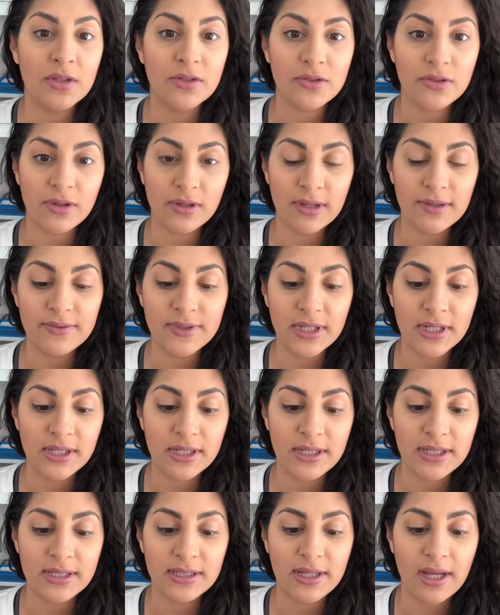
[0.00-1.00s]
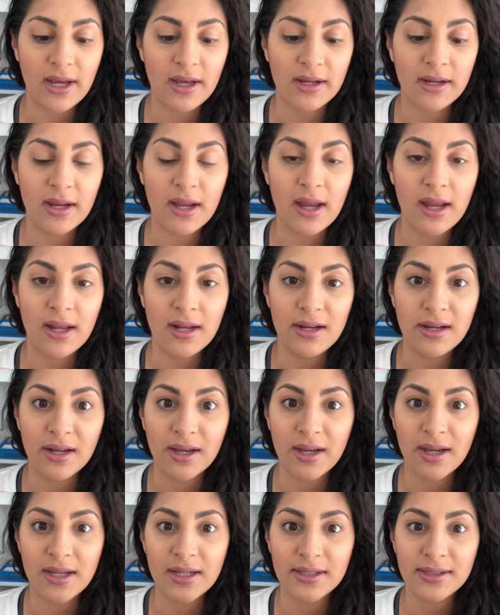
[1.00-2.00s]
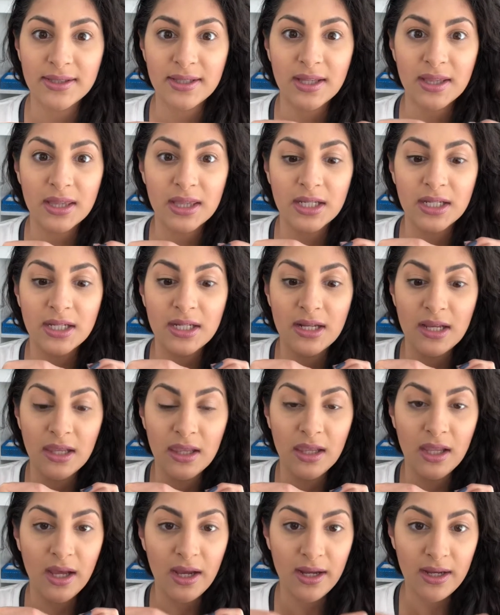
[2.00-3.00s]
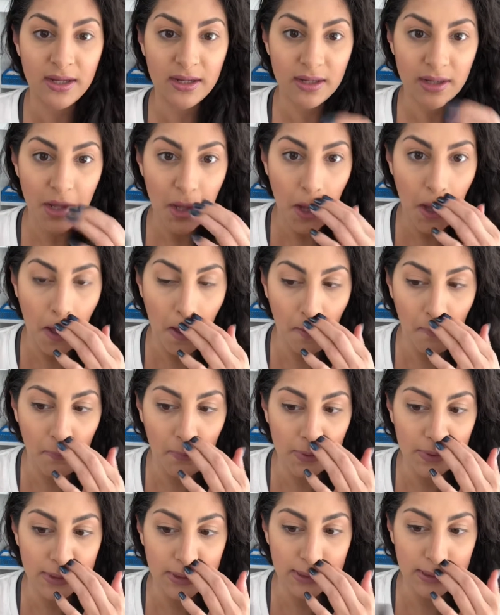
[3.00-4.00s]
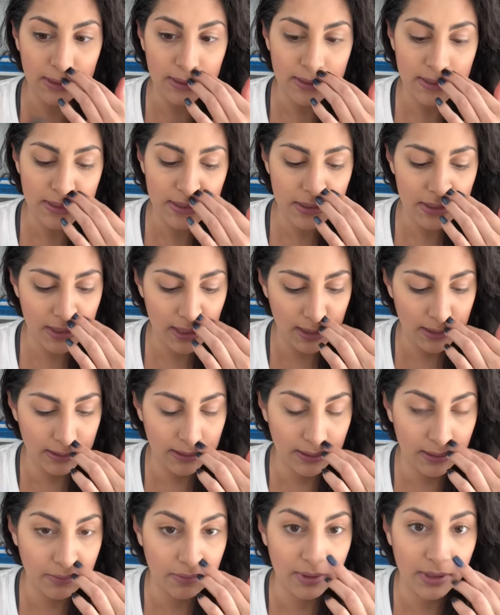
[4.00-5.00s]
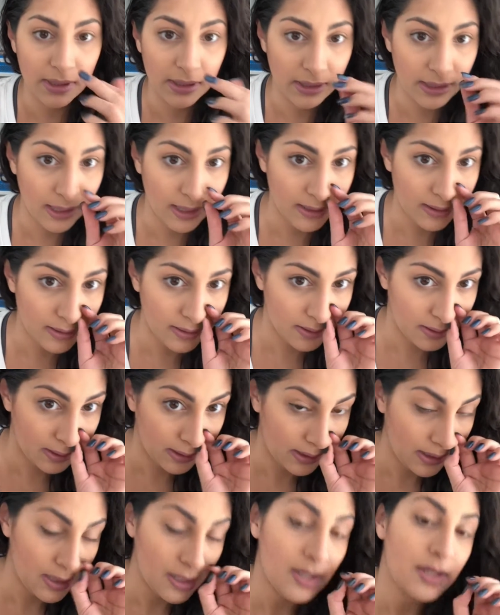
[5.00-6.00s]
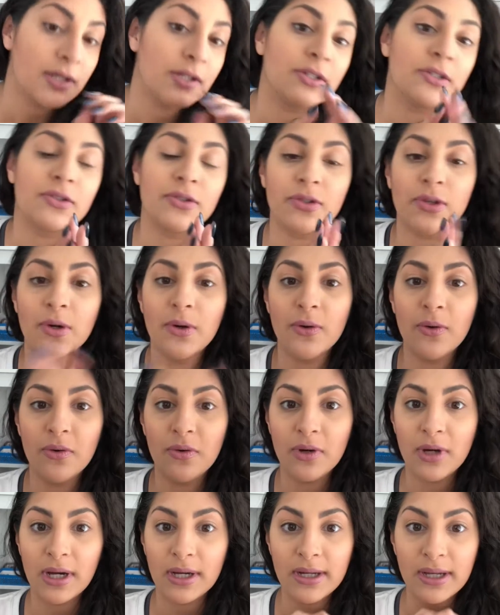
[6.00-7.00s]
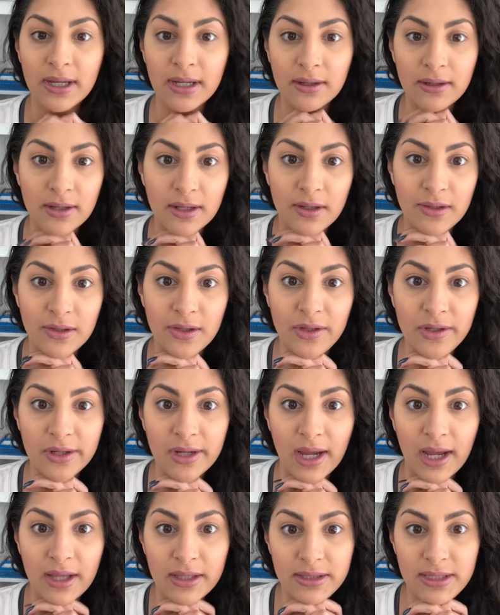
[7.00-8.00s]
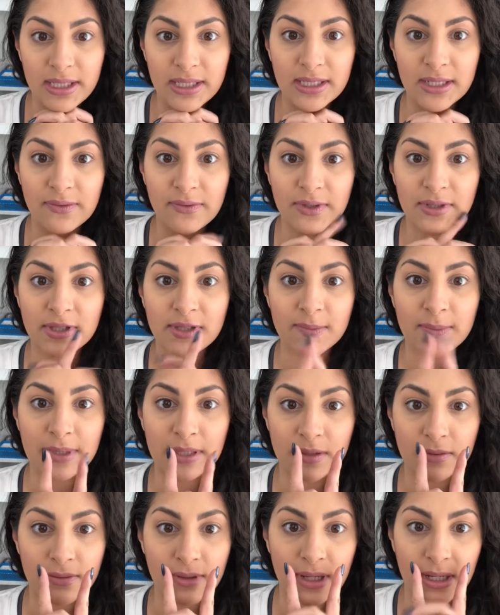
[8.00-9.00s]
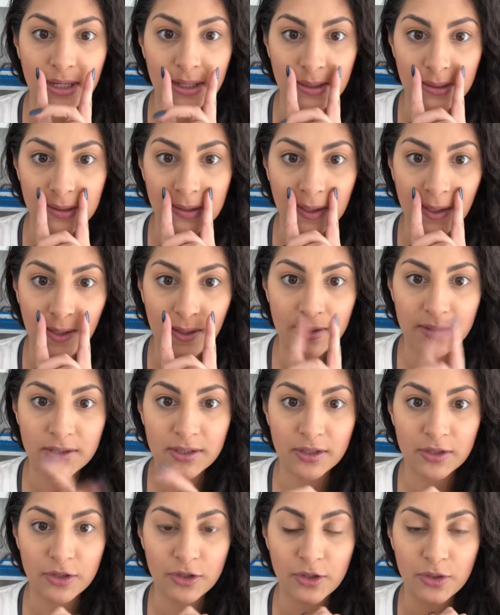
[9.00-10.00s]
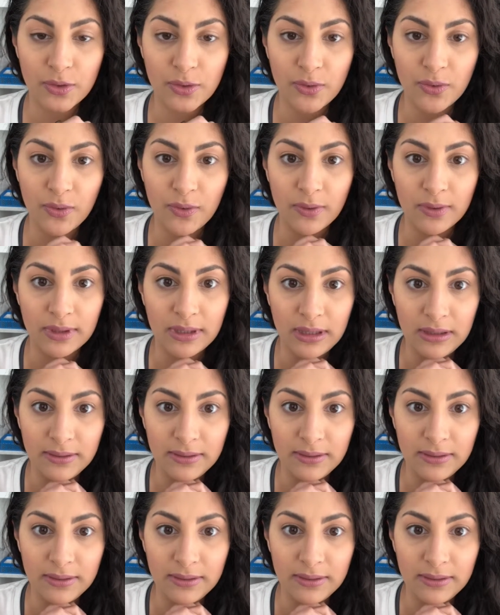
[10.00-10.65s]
So all I've done is add a nice thin line of this liquid liner. So again, look at the difference between these two